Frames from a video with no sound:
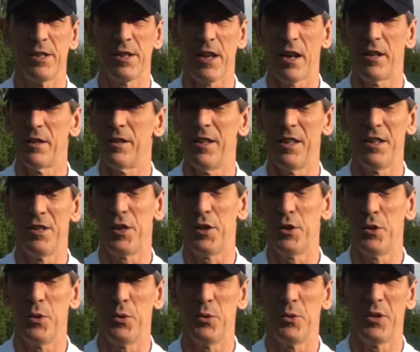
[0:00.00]
Saturday is
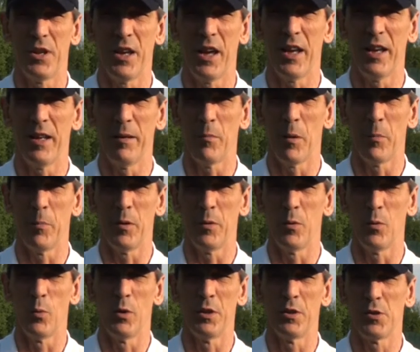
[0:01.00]
a huge game. I
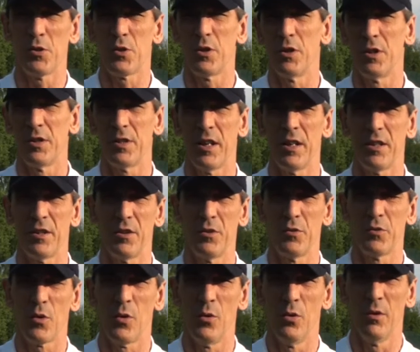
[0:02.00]
mean, the winner's going to take
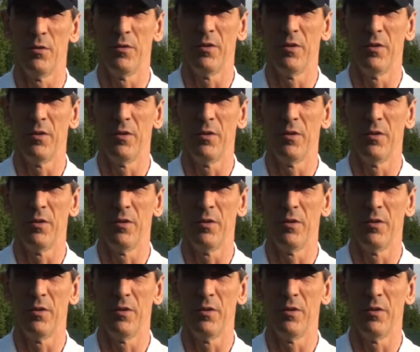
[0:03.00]
control